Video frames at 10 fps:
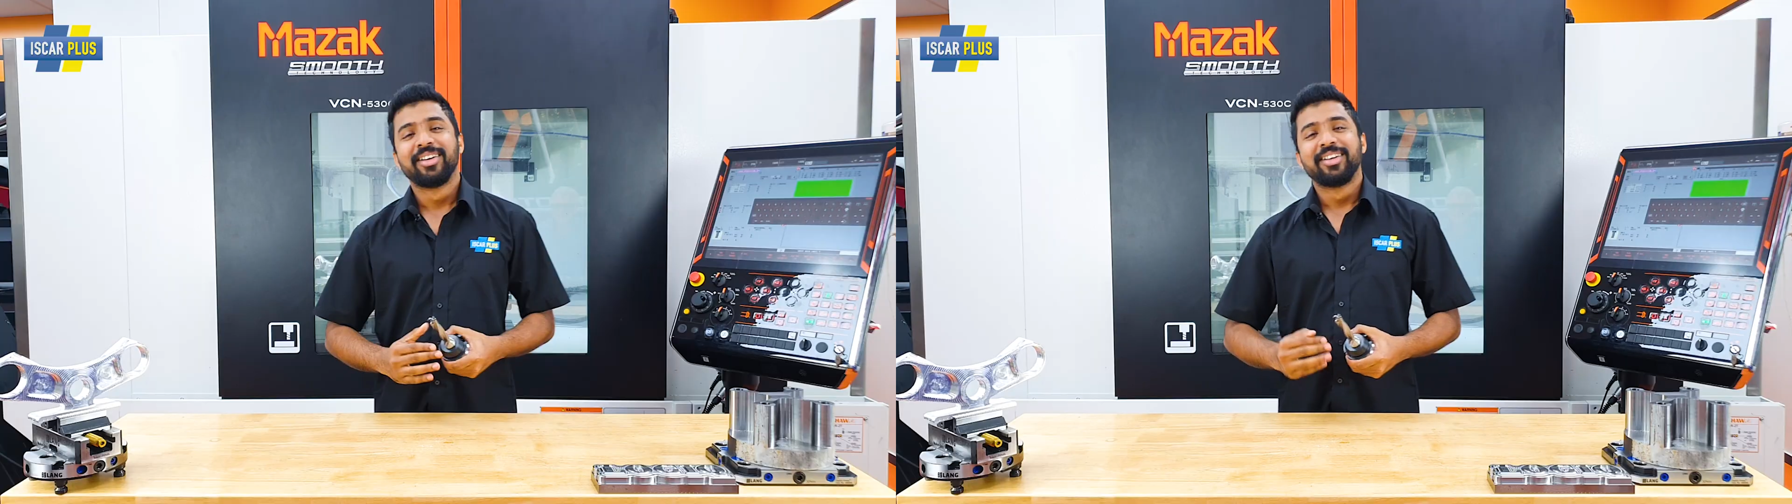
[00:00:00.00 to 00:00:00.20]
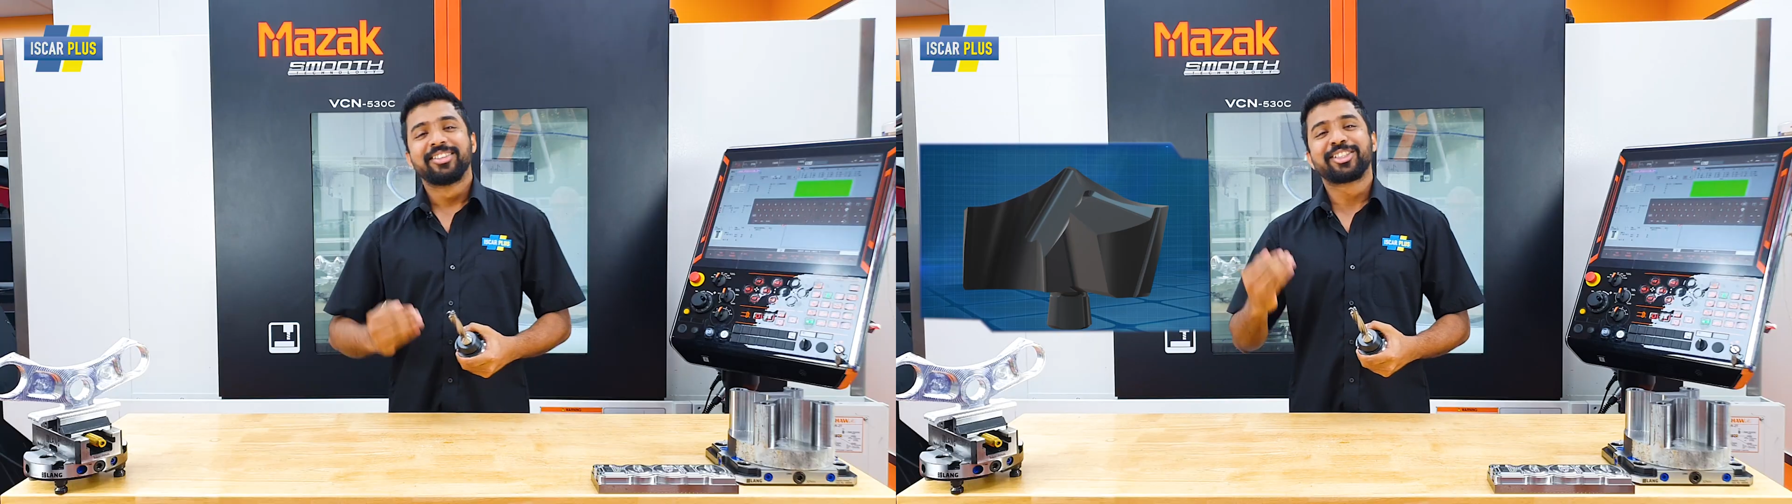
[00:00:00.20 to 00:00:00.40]

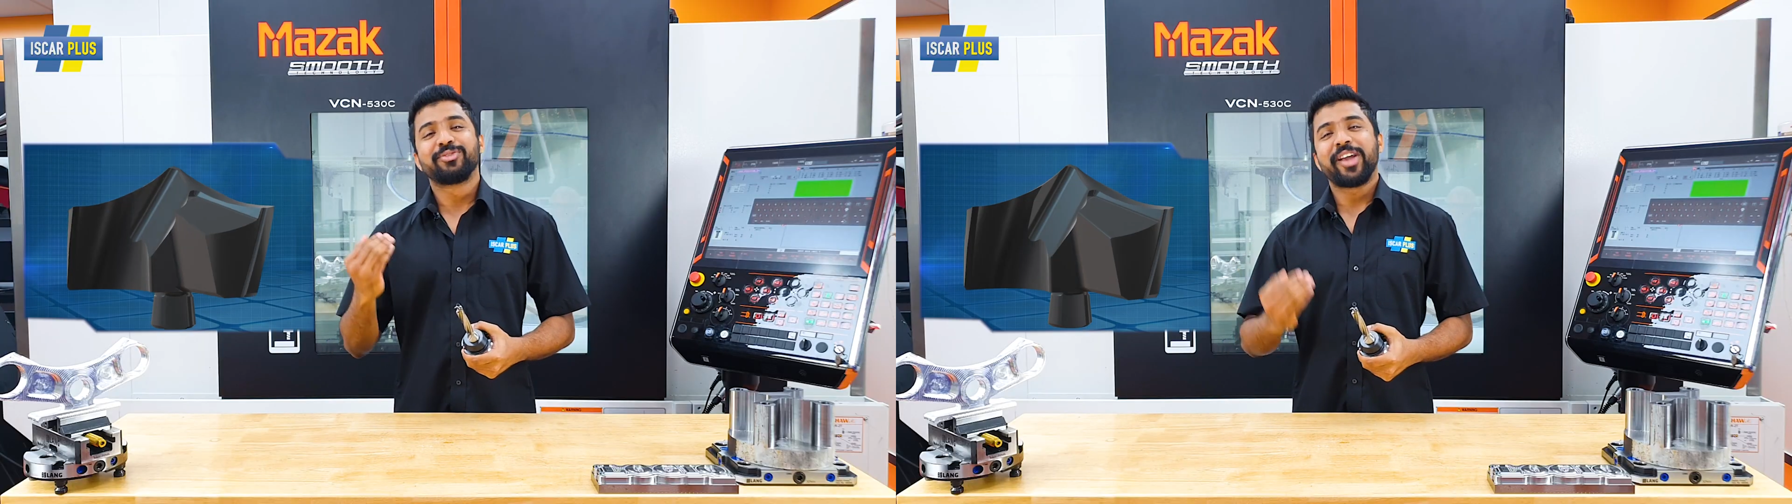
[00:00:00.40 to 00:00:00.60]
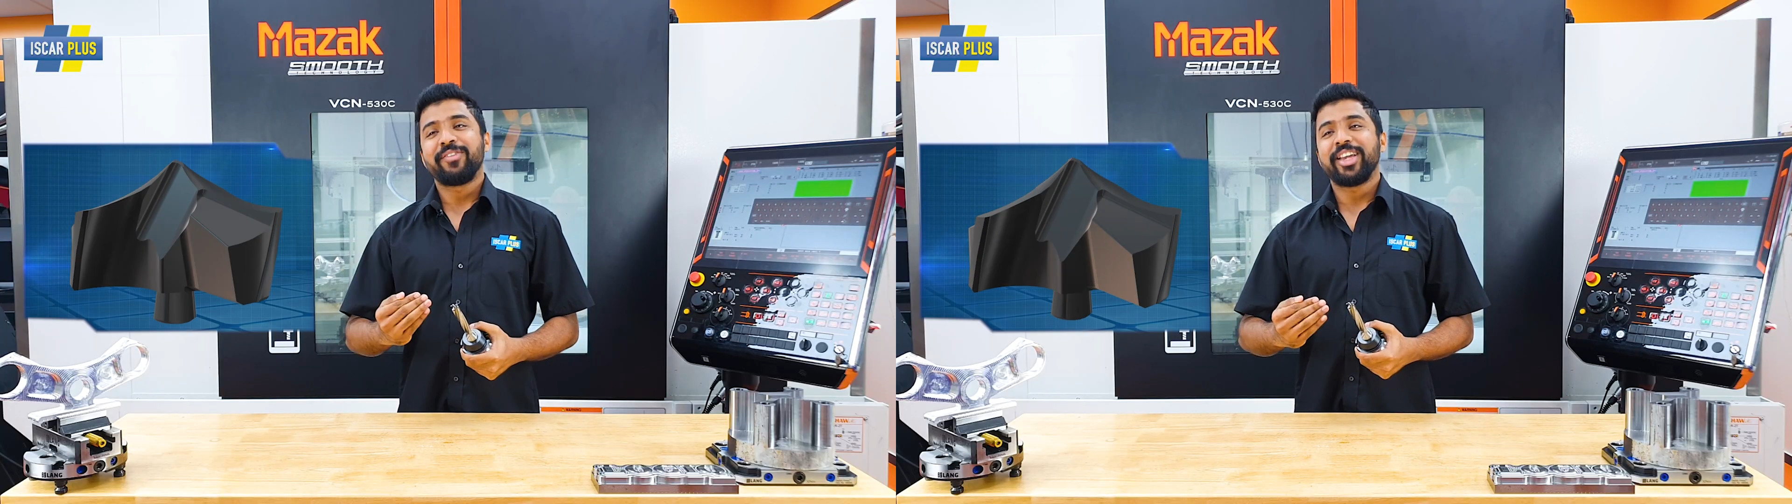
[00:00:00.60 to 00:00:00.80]
This
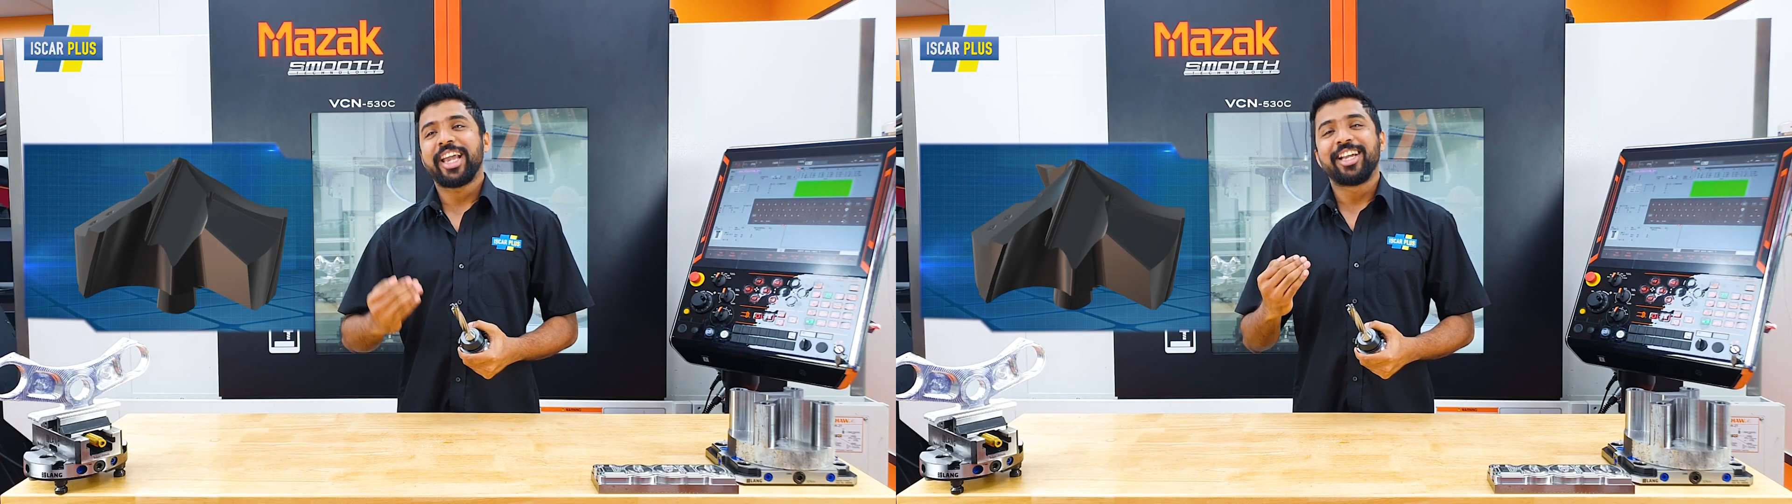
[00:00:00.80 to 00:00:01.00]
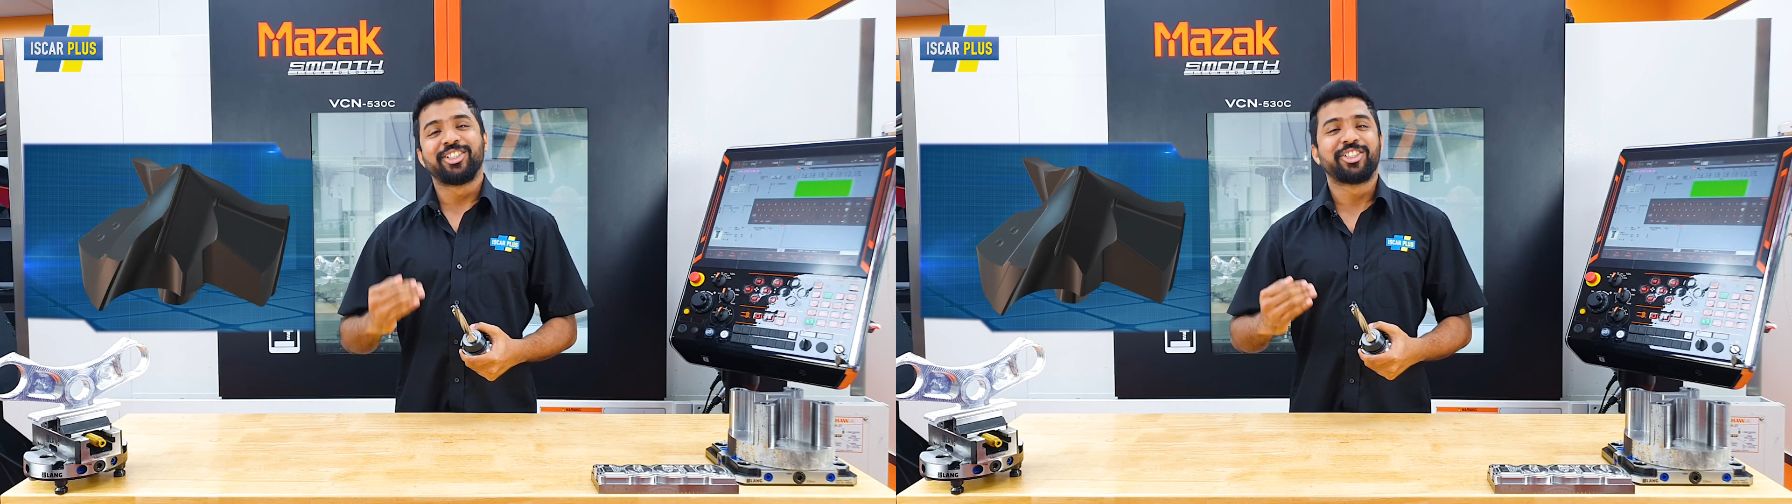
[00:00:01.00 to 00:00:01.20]
wavy
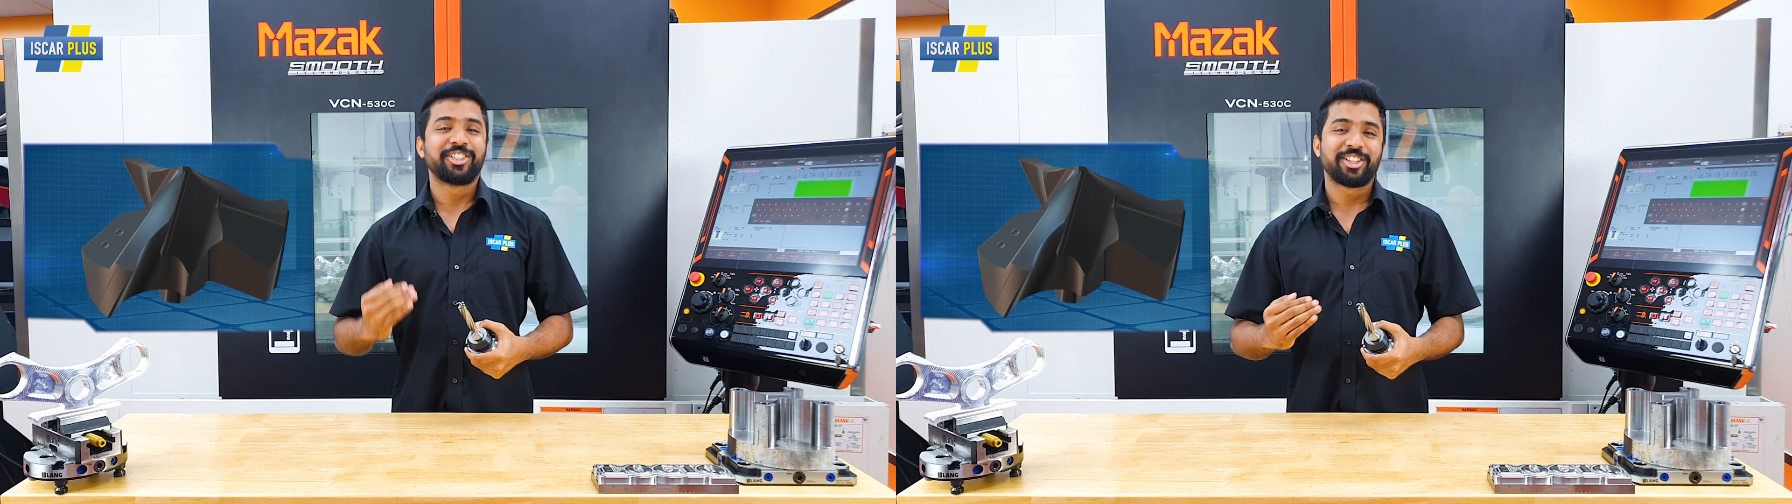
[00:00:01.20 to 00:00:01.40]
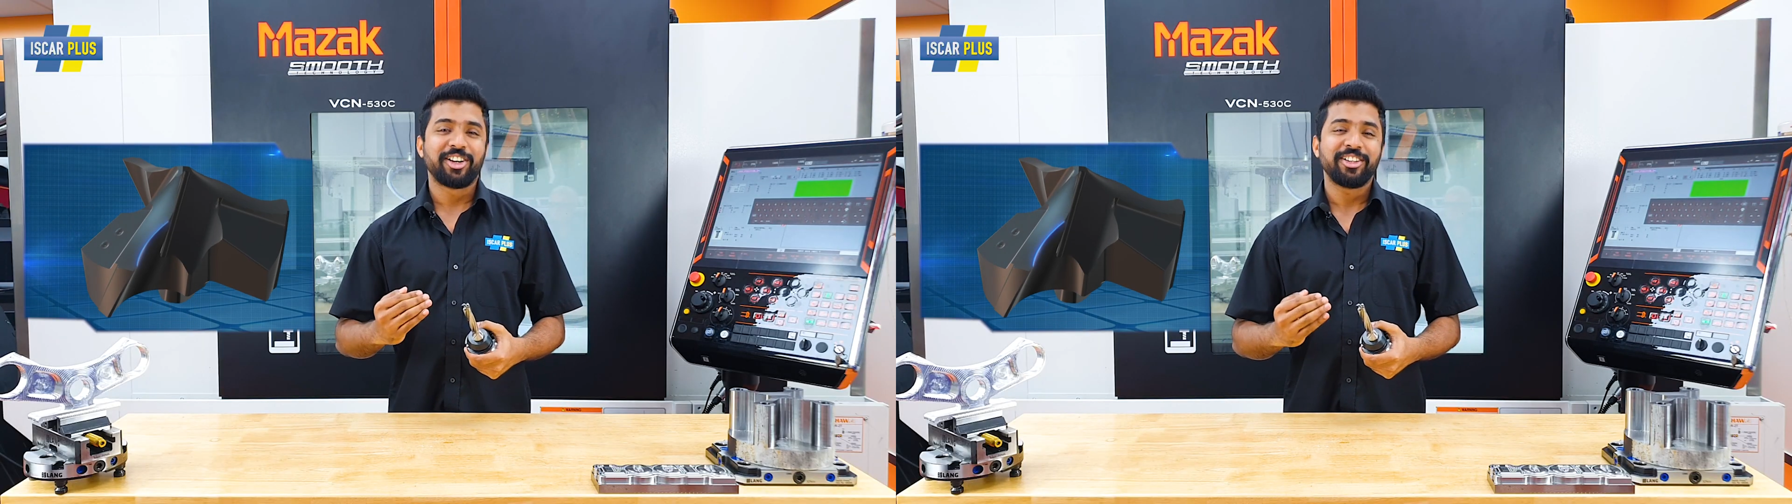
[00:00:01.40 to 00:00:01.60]
edge
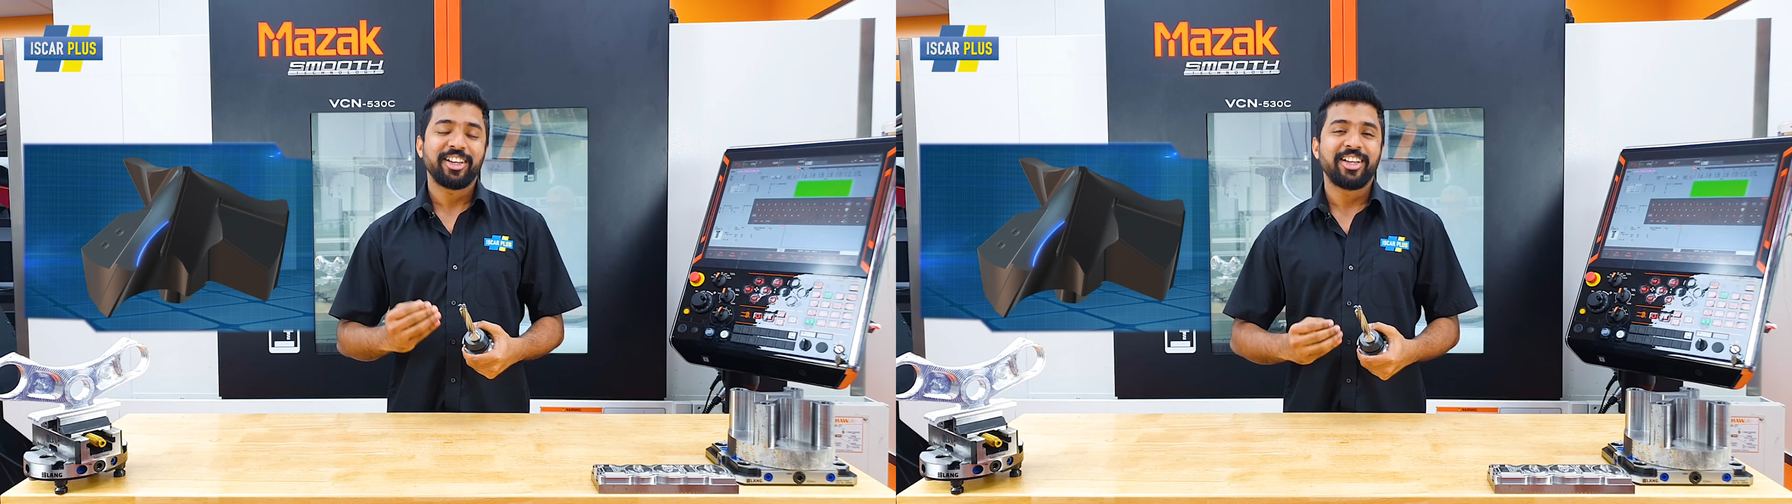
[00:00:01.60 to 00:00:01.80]
design